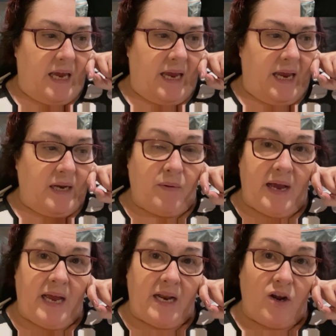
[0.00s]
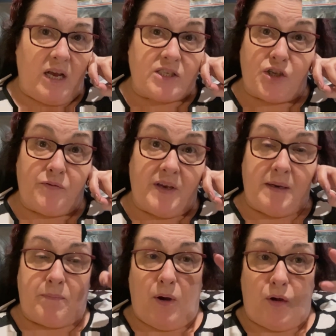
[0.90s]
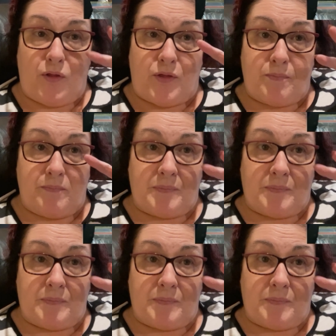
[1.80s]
Anyway, and I sous vide both,